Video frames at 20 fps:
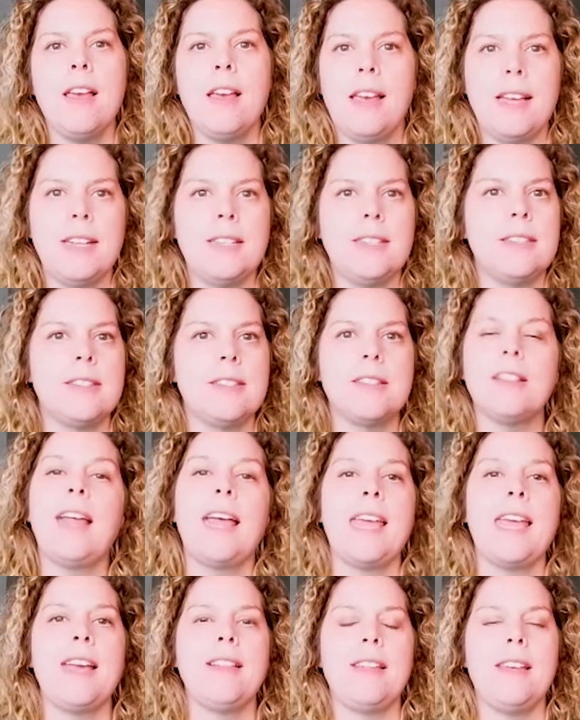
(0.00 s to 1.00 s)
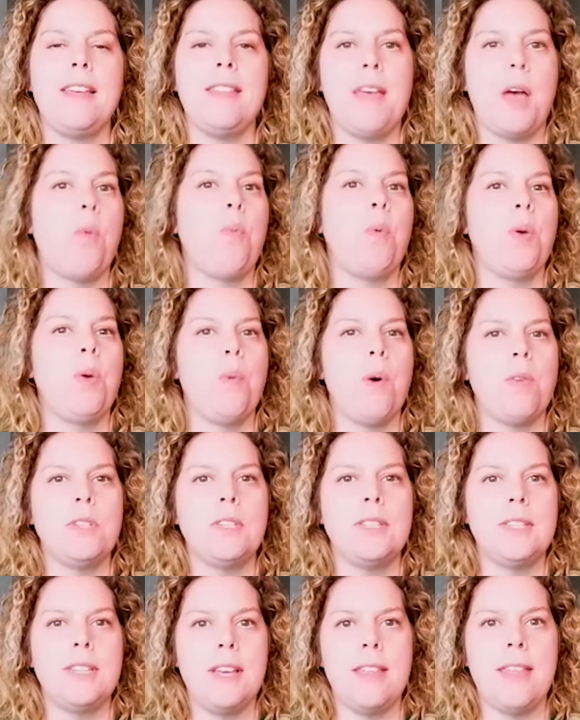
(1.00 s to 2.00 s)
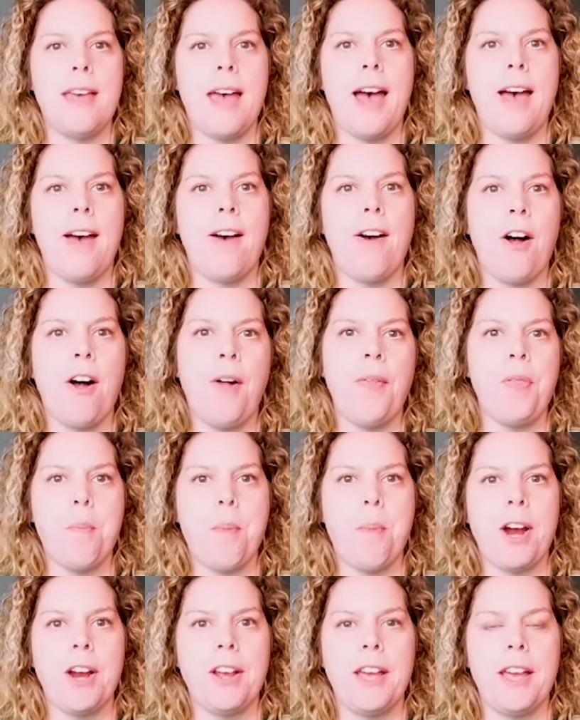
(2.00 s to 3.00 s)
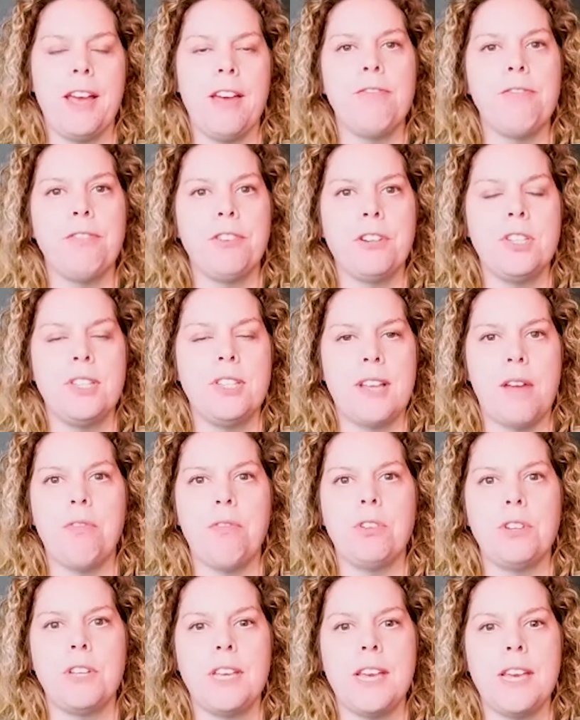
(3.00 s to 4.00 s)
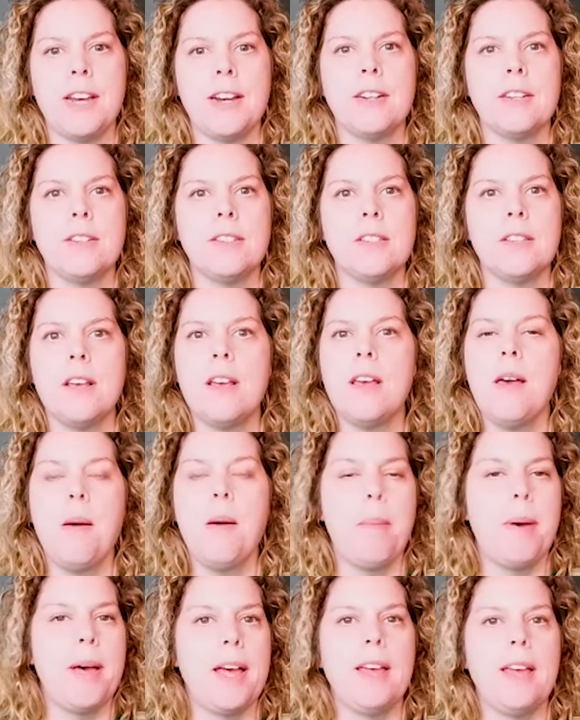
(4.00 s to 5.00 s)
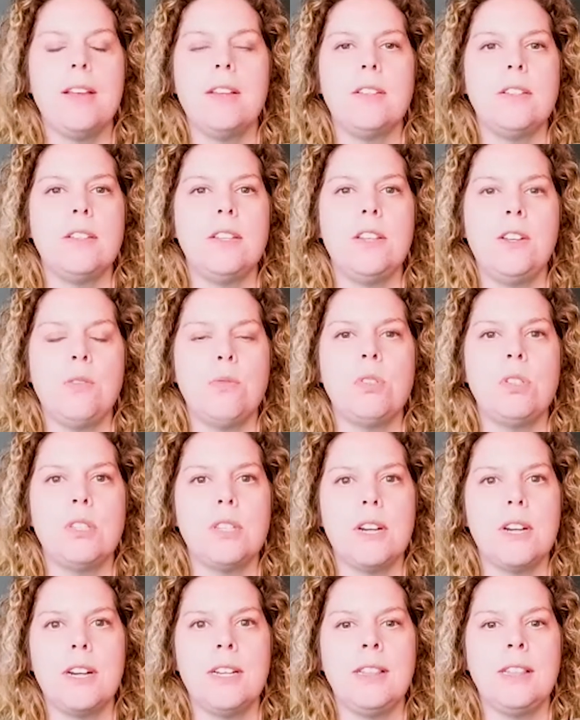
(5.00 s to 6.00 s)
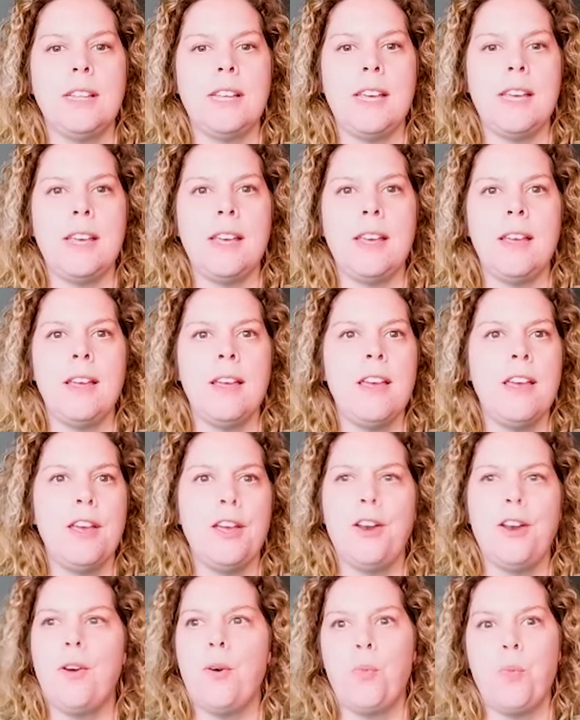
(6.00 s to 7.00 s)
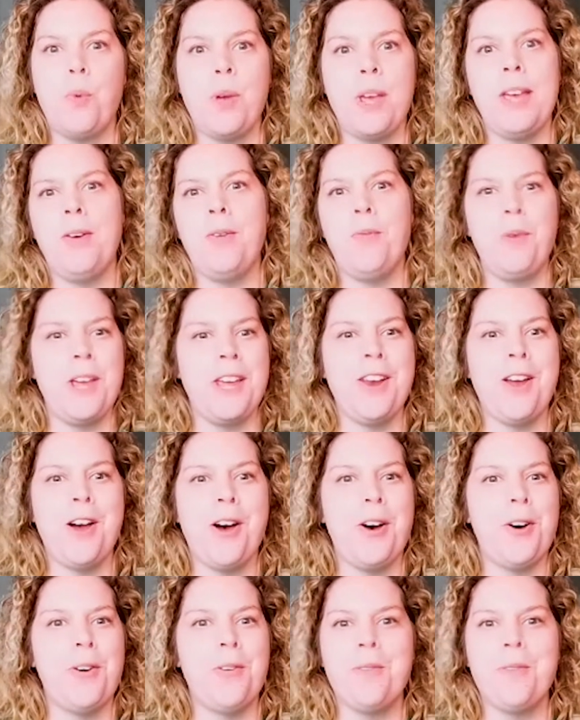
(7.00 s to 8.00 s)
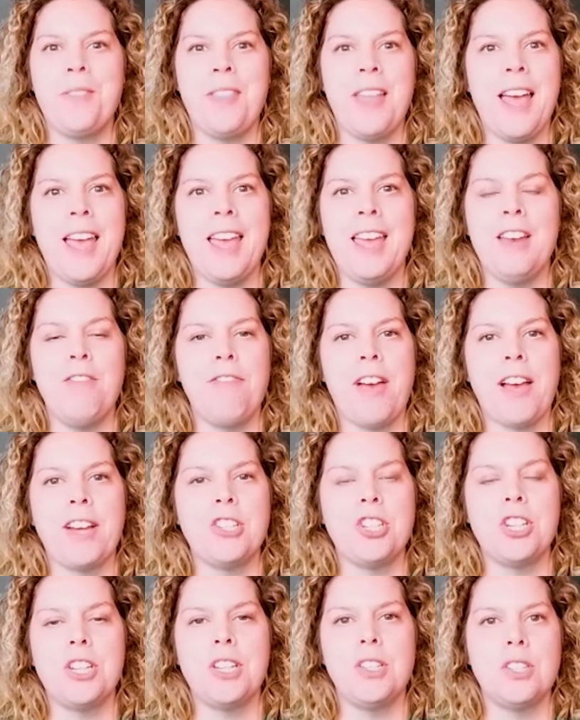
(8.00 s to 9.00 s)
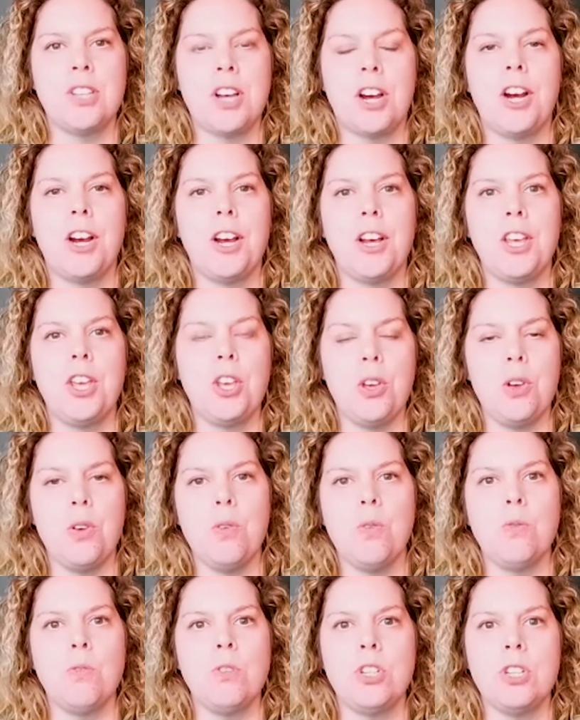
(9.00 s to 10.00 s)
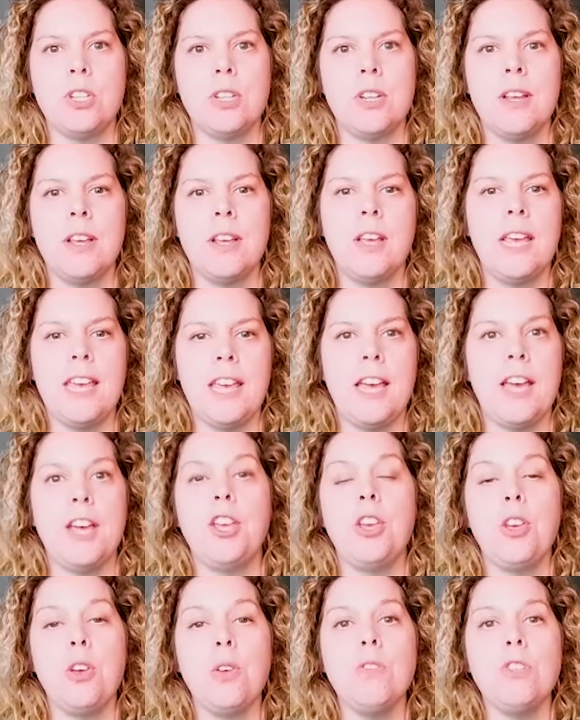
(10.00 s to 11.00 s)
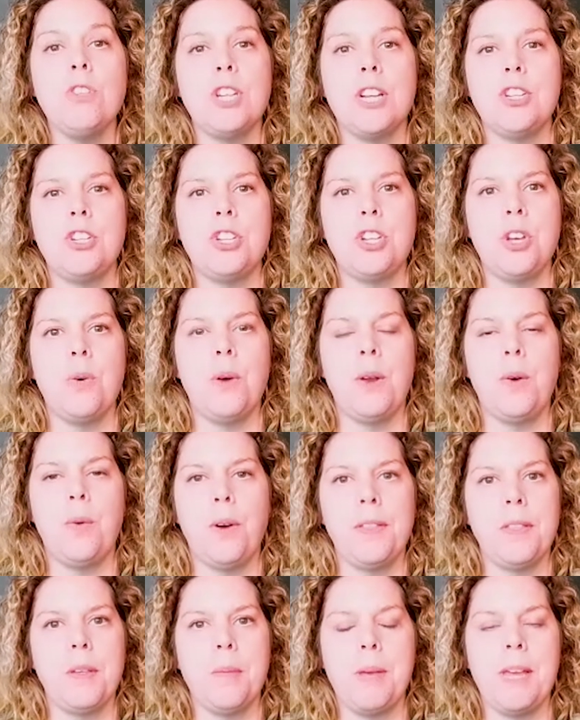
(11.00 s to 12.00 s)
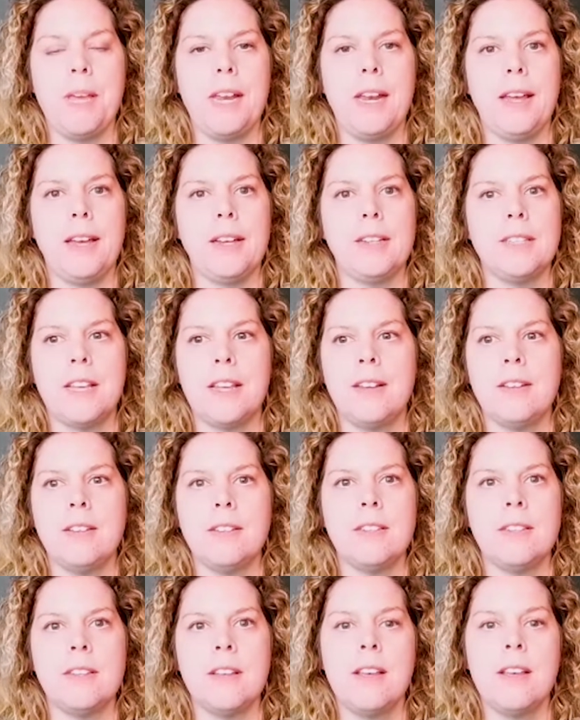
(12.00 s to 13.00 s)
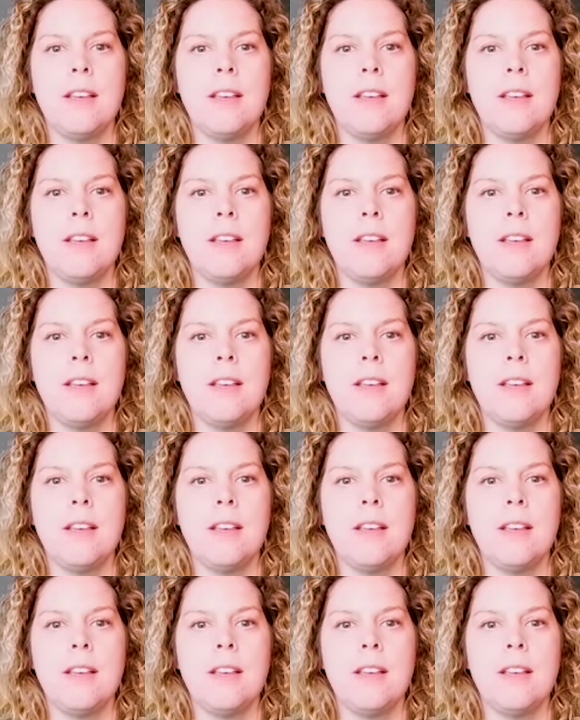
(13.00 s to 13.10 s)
It's likely that we won't see that on the market for several years, but you know certainly you know, we we know that infections are a huge a huge issue in orthopedics, and